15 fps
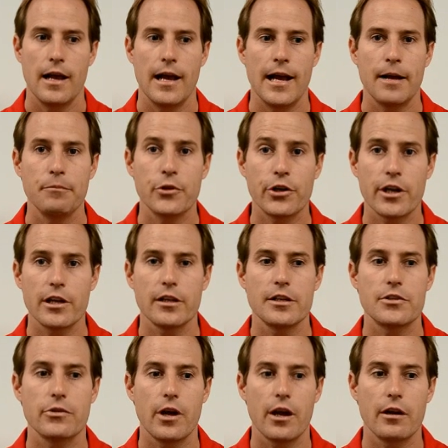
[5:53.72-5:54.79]
Not only
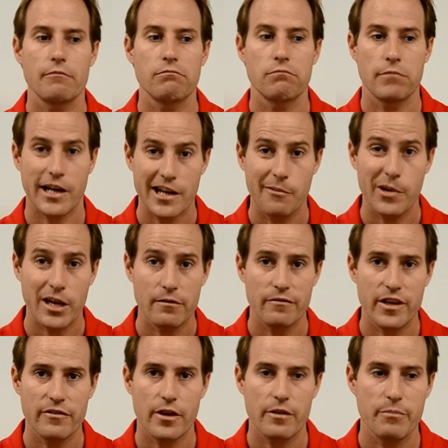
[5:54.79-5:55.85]
do I recommend
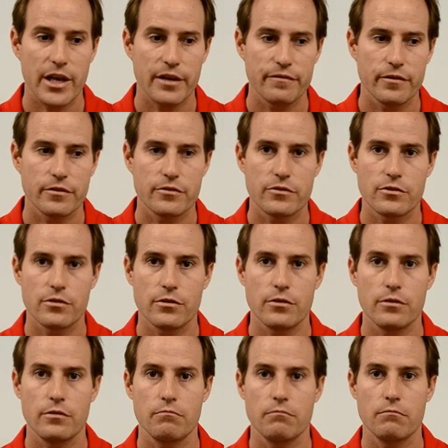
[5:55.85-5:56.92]
Vivo Barefoot
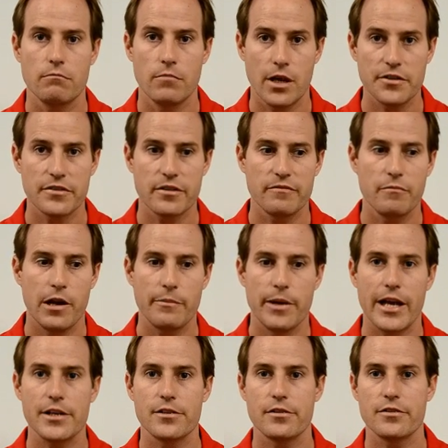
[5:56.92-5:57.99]
to most of my
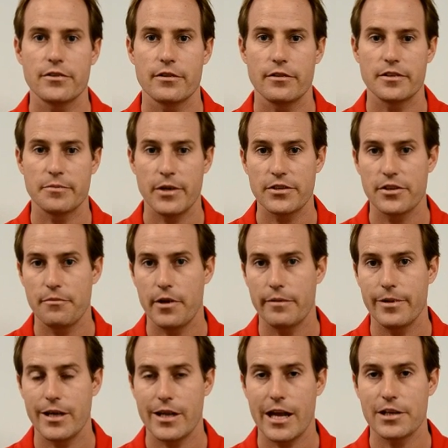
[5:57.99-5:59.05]
patients, especially my
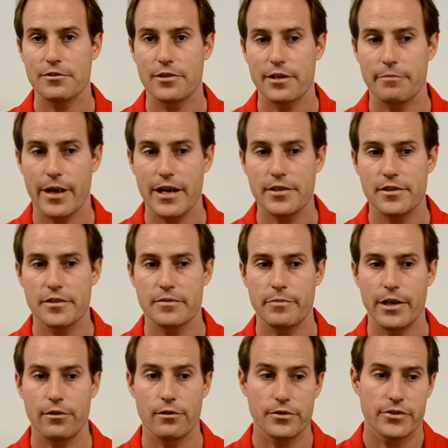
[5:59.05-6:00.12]
pediatric patients,
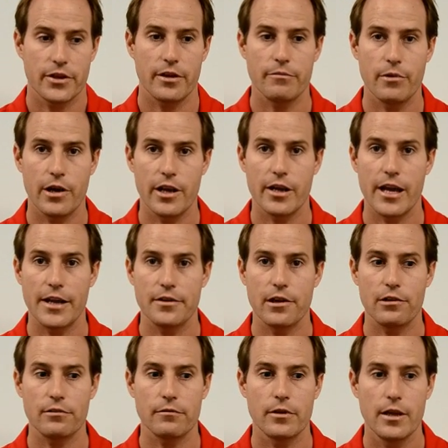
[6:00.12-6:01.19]
but also my
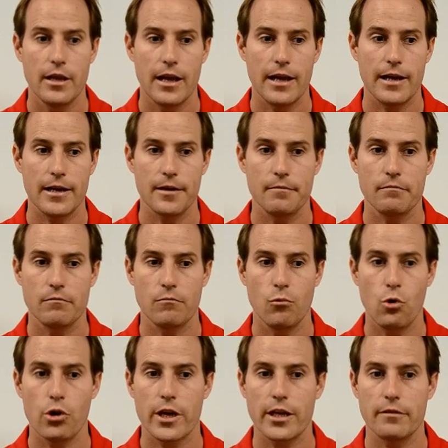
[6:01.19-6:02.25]
adult
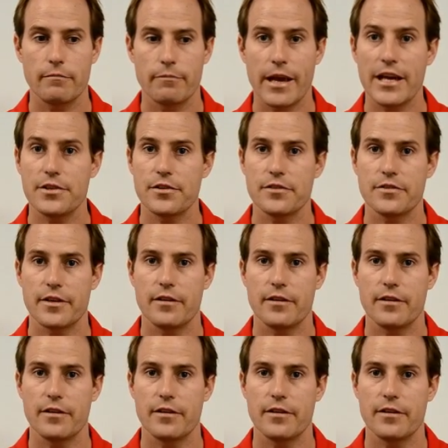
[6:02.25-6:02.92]
walking patients